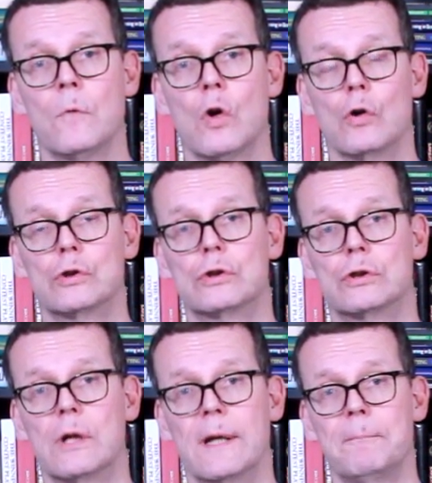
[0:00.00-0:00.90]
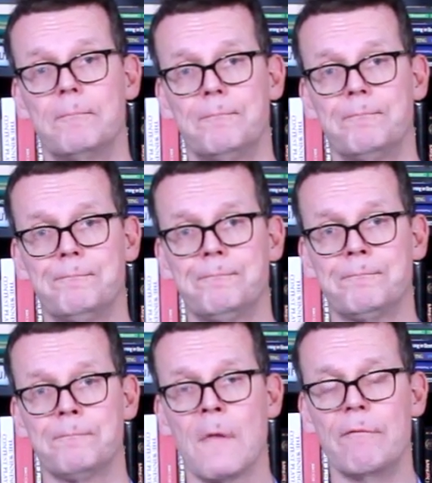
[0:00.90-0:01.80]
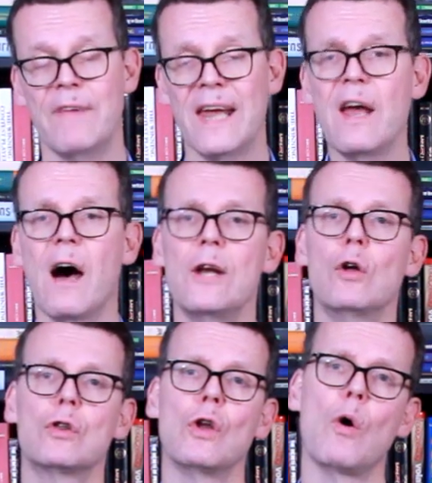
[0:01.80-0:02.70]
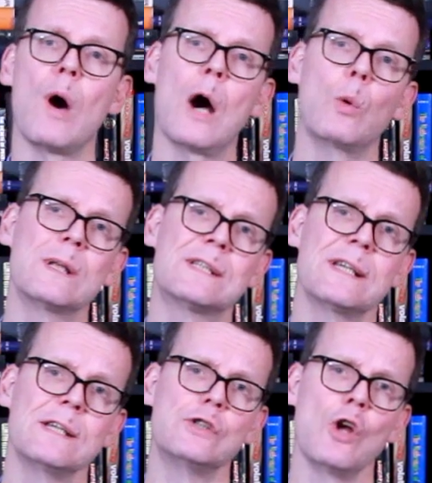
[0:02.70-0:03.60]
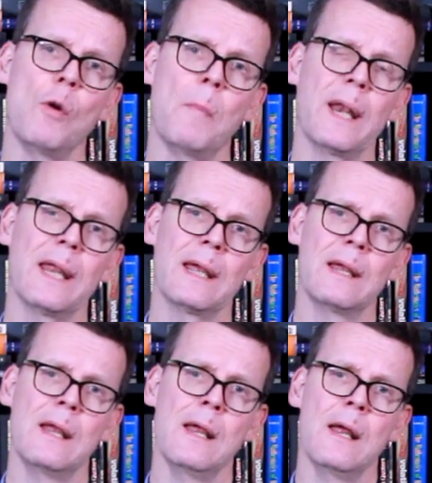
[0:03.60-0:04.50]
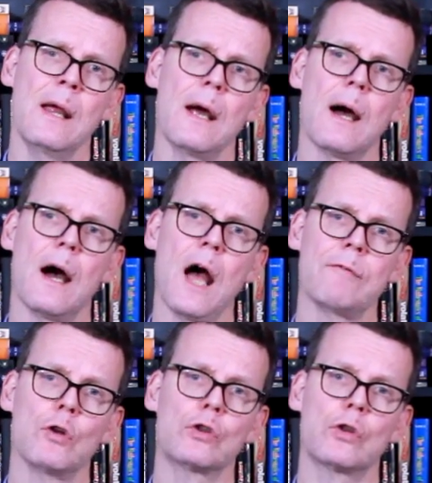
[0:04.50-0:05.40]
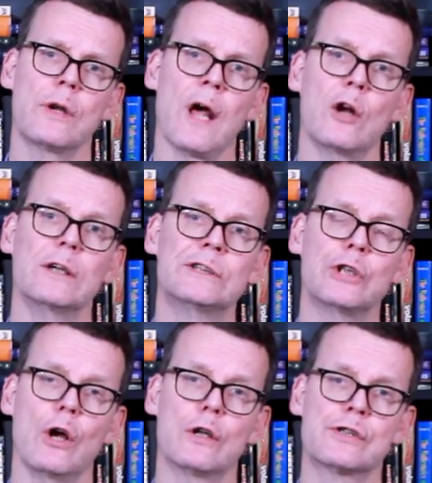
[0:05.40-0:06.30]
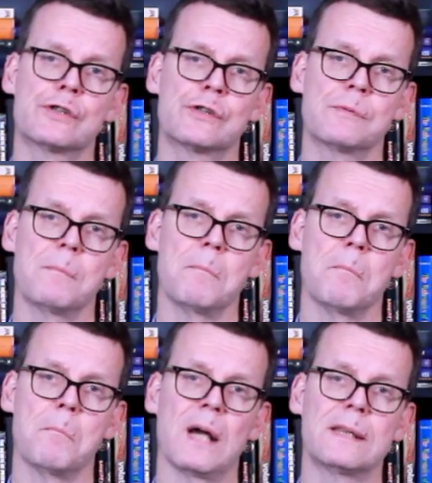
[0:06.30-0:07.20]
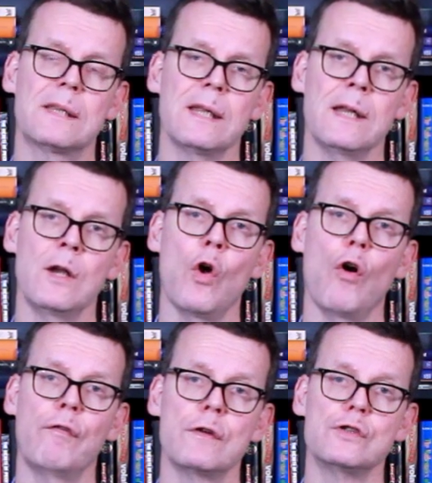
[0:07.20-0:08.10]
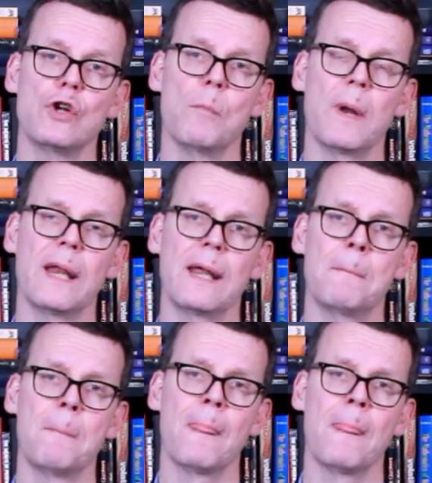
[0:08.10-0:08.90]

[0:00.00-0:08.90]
cautiously. Then I don't know how it's in Germany. I have not done a research, but in northern Germany,